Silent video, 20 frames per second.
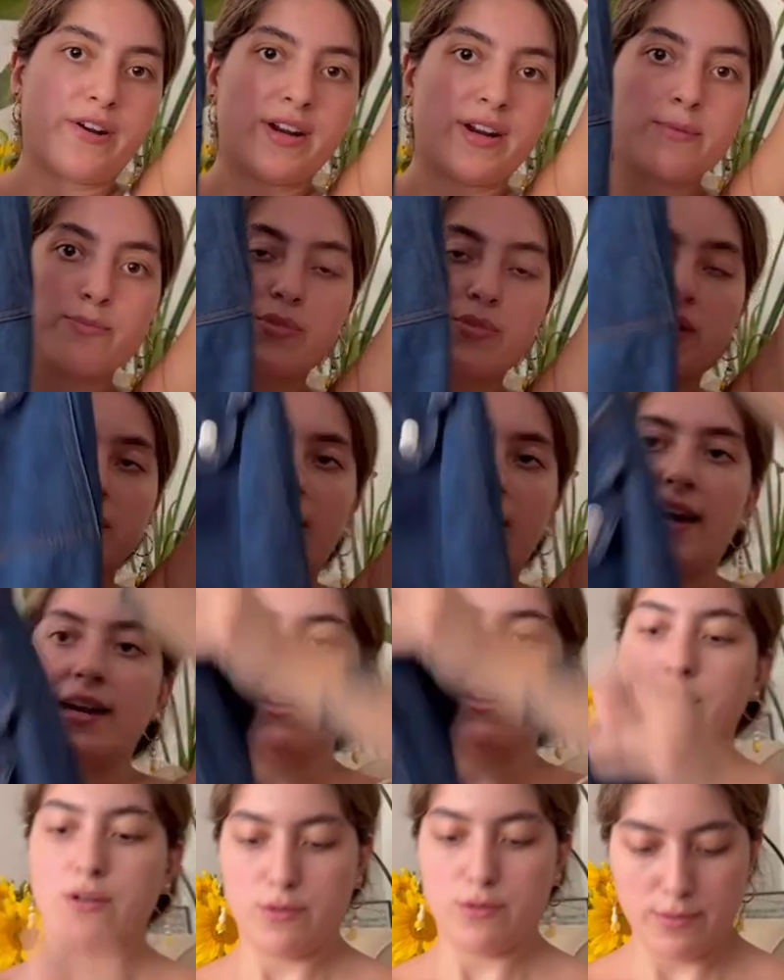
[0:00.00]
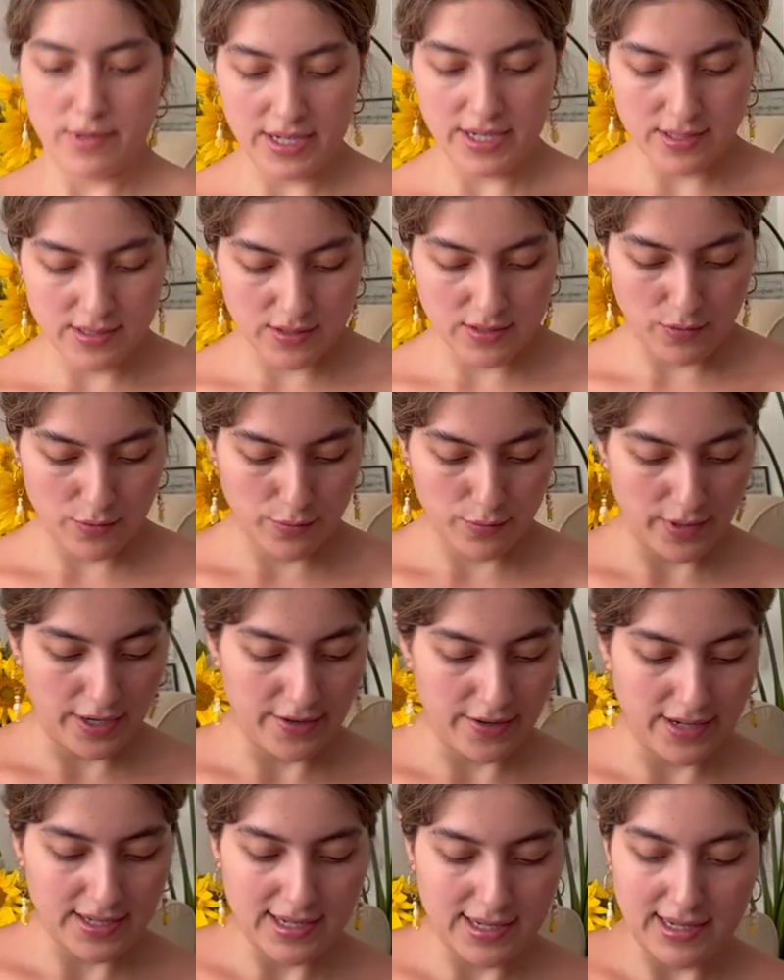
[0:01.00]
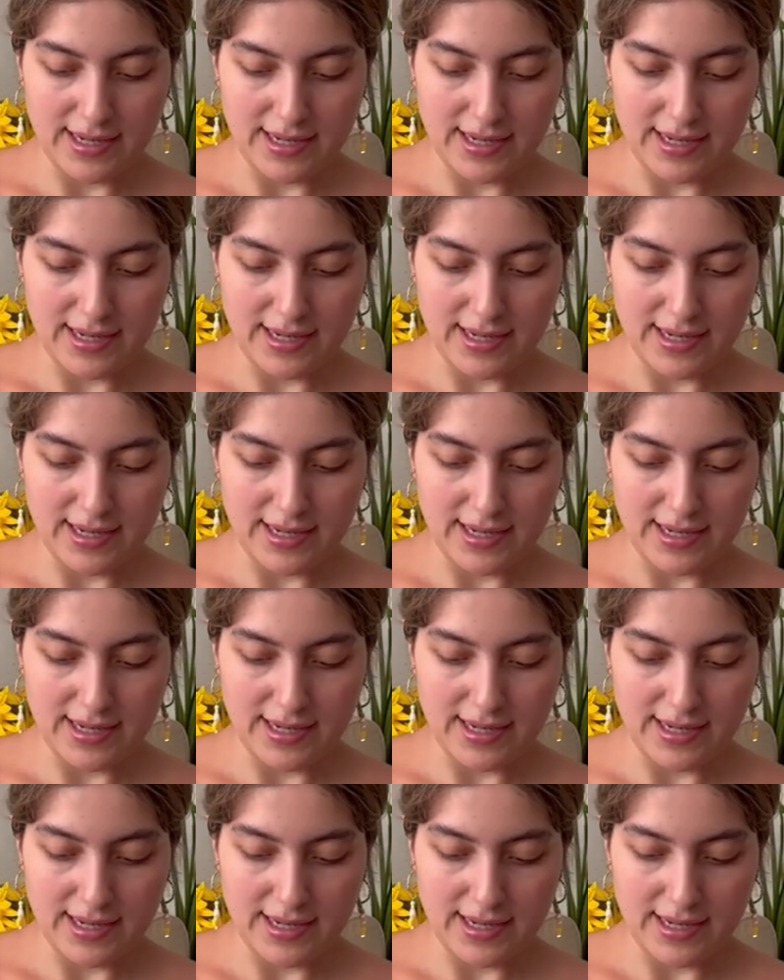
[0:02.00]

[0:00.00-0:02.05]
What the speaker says: it, but I always wear it